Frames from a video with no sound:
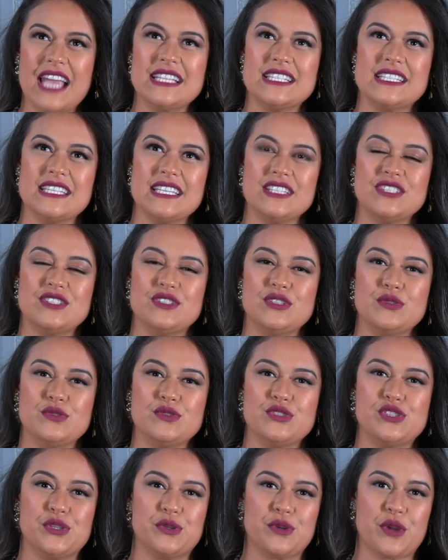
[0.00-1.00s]
I did
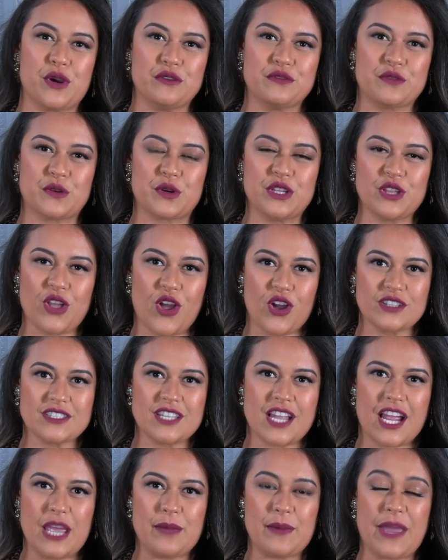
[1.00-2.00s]
do judo for a long
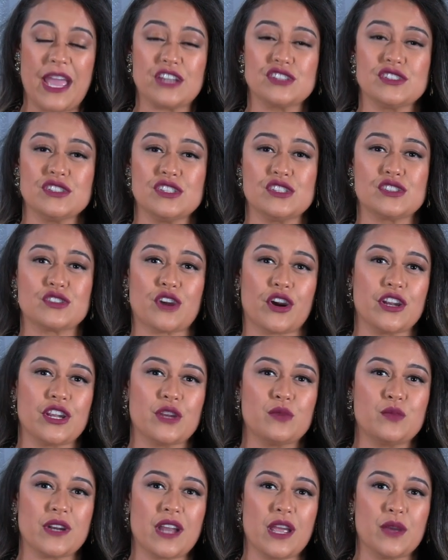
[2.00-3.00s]
time. I actually
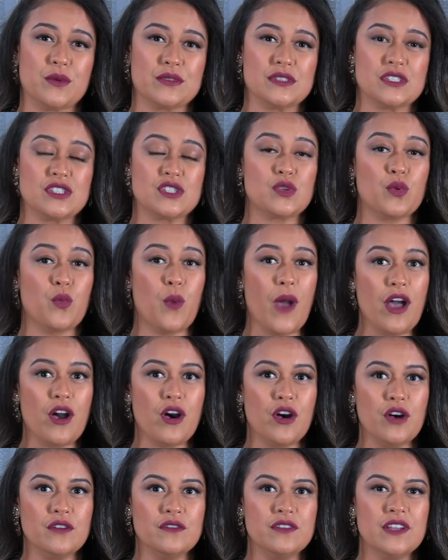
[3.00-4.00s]
started when I was
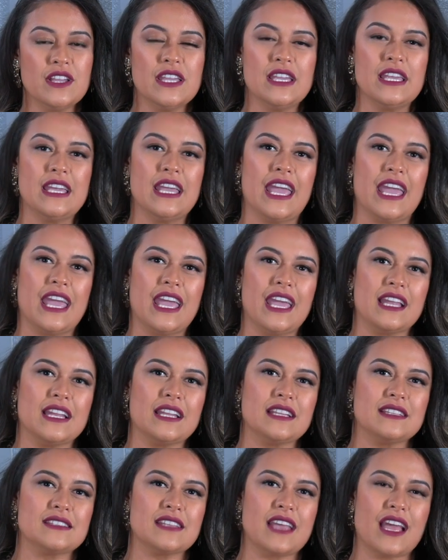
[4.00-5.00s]
12,
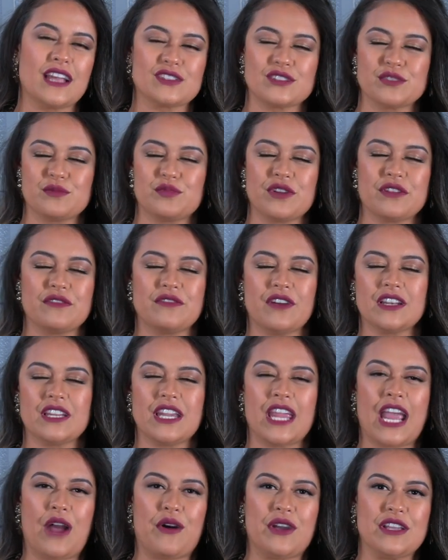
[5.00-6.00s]
and it's actually pretty
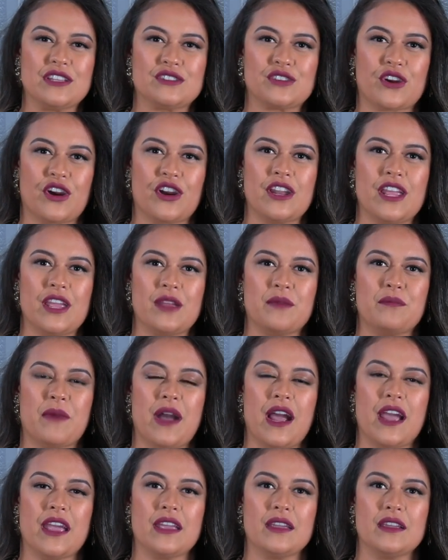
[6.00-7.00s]
funny how I started.
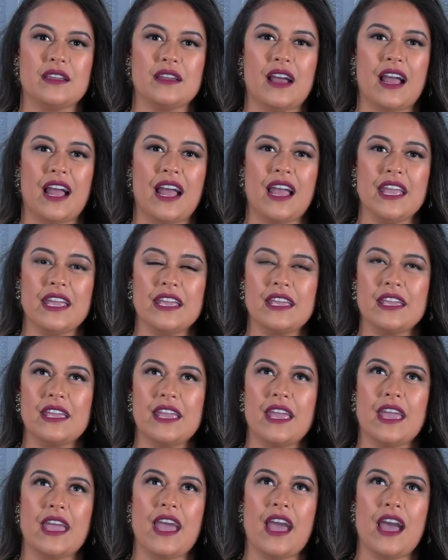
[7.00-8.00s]
I
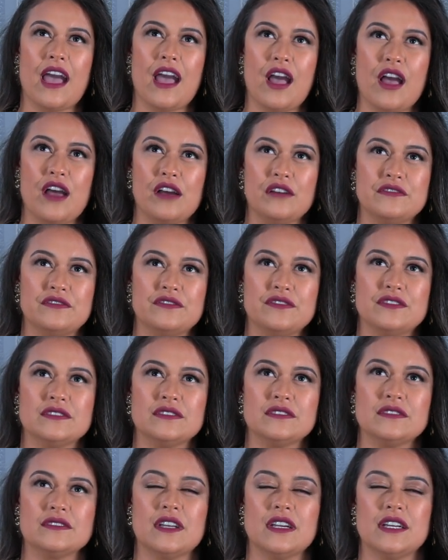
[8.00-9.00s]
have
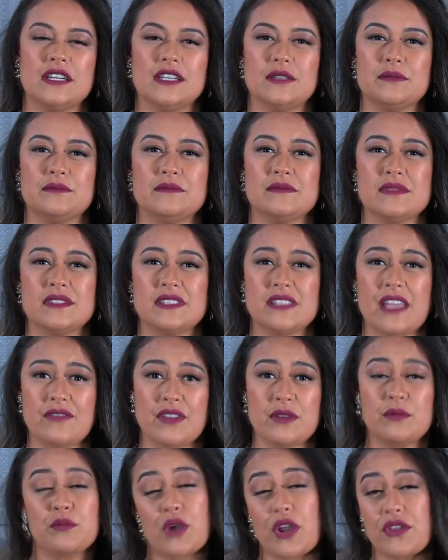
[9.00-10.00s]

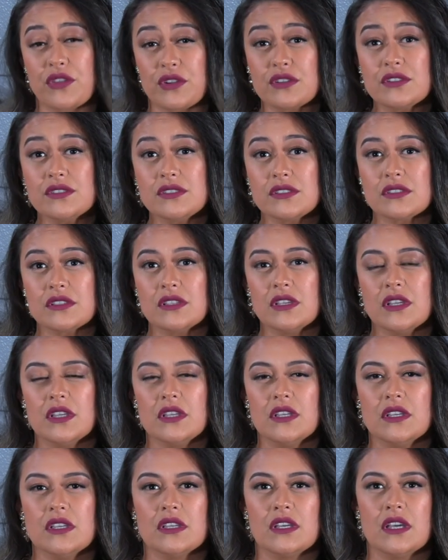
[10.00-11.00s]
7 brothers.
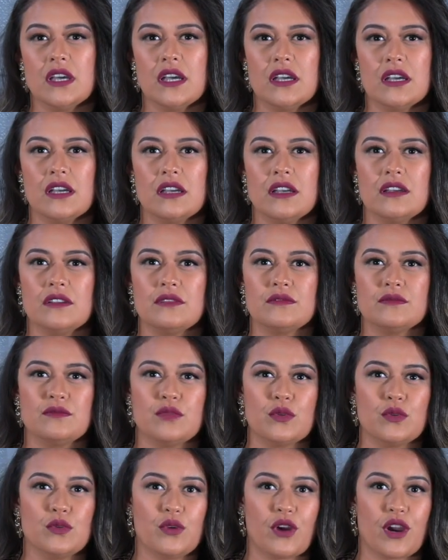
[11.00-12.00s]
Who
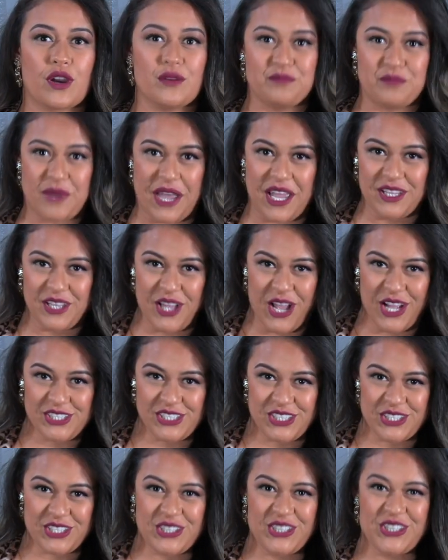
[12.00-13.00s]
are
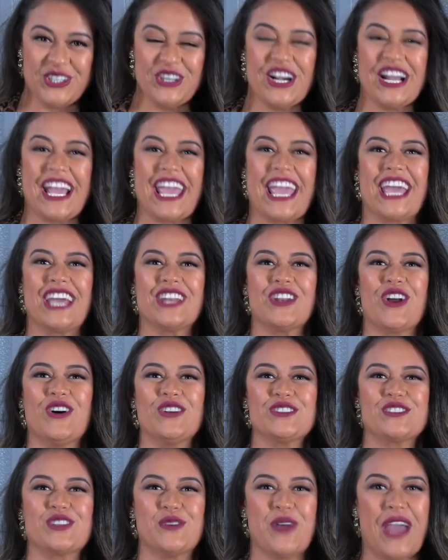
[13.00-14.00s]
biological and
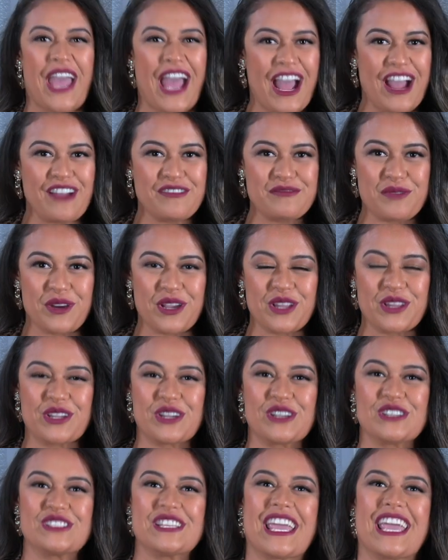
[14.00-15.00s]
also half
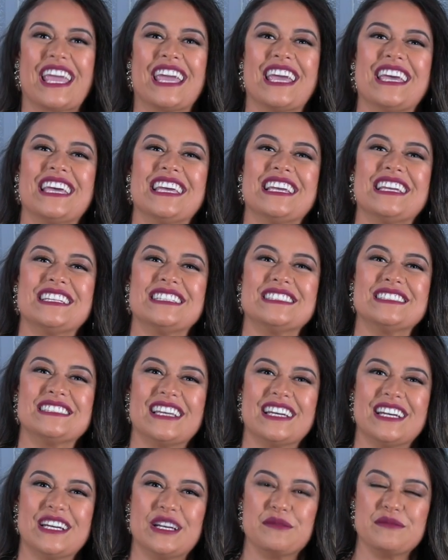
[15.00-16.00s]
brothers and
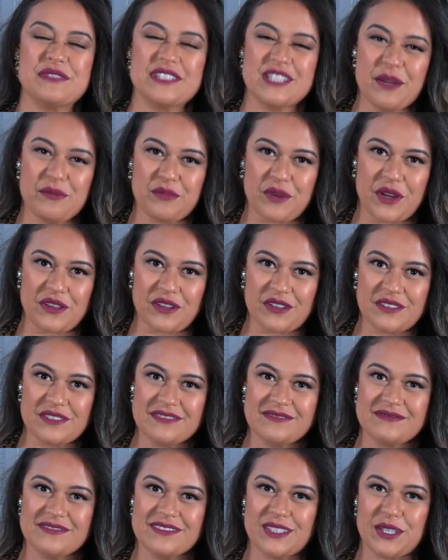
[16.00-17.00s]
step brothers.
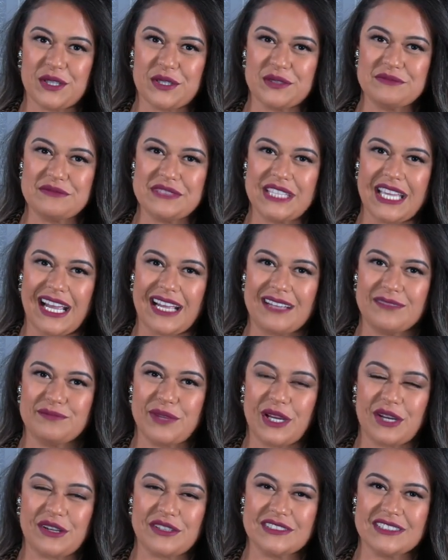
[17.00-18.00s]
So yeah,
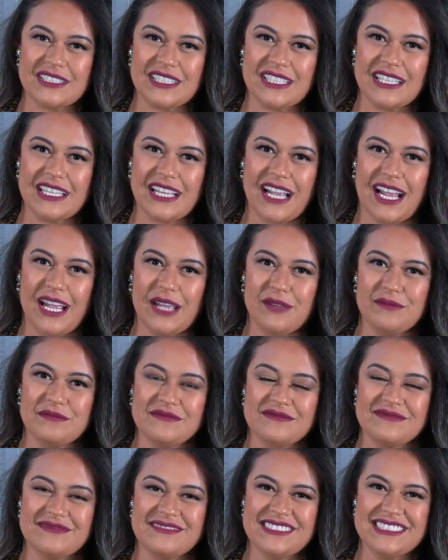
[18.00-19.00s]
apparently. Feel bad for
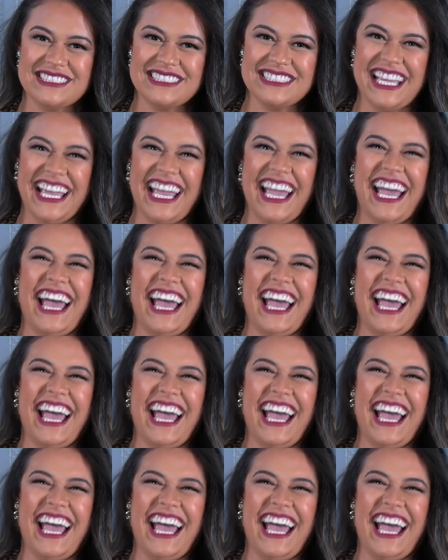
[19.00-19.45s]
your boyfriend.